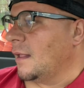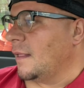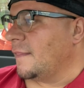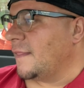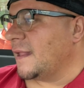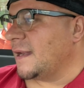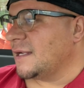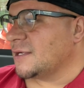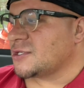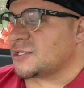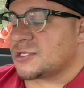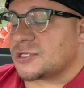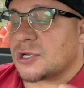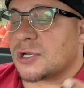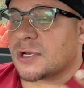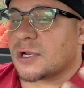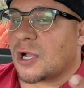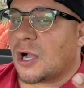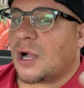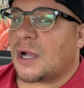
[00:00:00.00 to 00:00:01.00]
then it
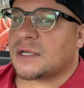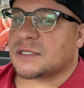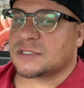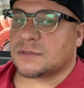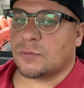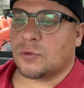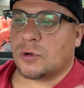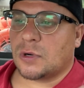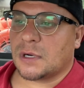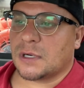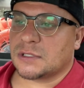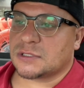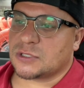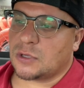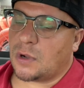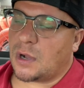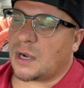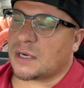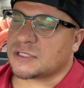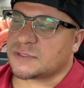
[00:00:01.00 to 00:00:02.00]
should cost more.
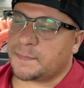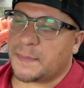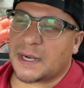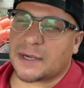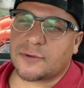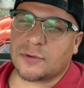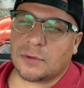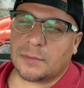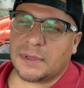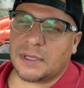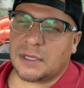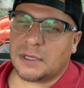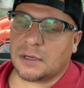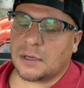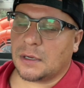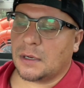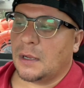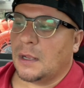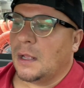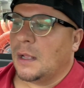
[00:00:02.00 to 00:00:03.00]
So our spectrum
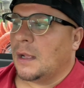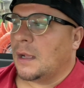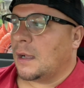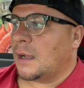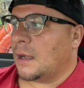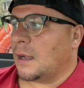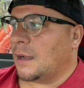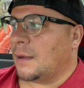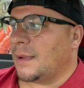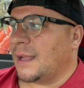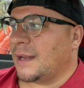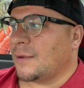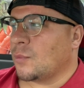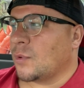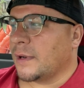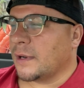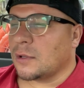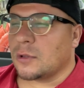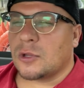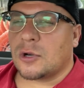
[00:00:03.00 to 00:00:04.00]
here, um, and
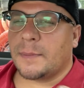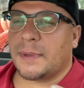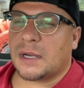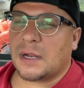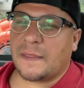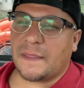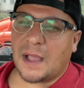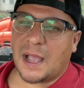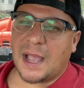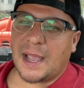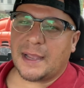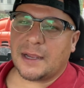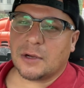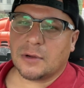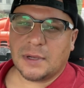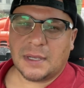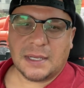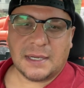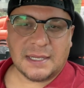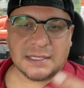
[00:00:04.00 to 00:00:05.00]
we're a little bit on the
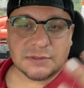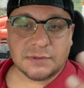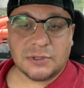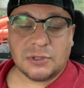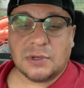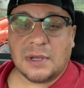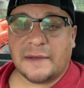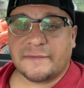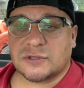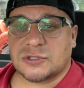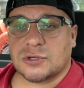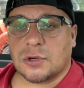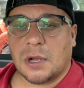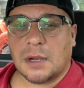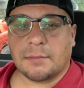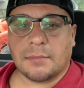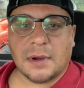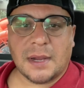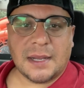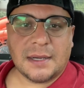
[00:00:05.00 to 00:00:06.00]
higher end as we do have a
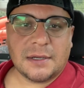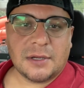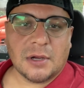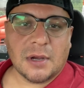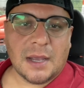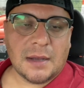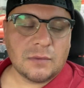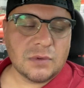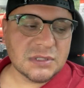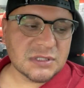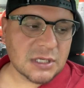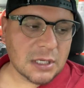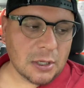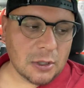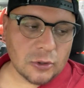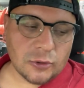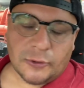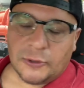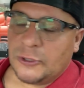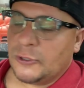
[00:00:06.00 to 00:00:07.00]
strong brand here at
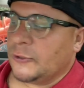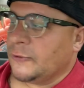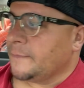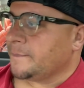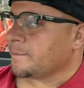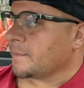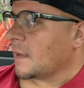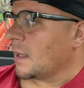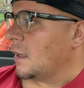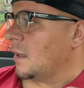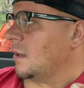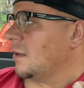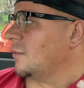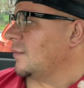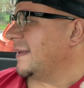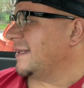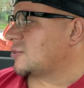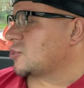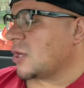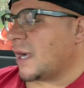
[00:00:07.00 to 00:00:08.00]
Wiscoat.
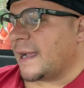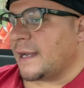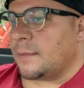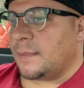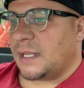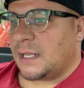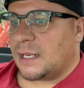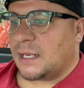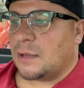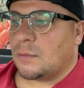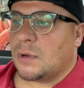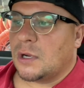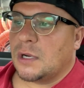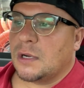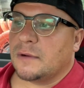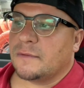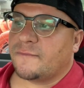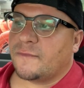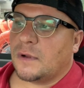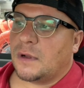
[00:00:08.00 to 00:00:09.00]
We try to be
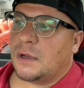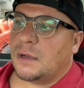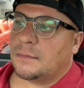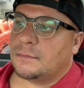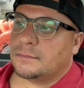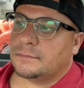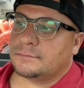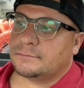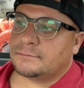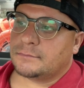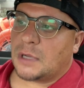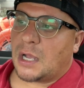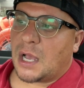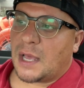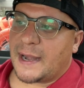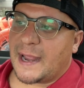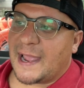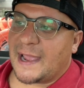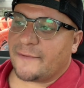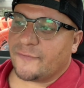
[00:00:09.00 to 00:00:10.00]
anywhere from,
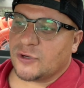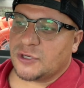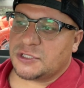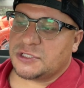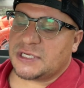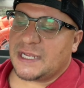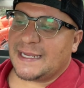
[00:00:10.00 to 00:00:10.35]
on average,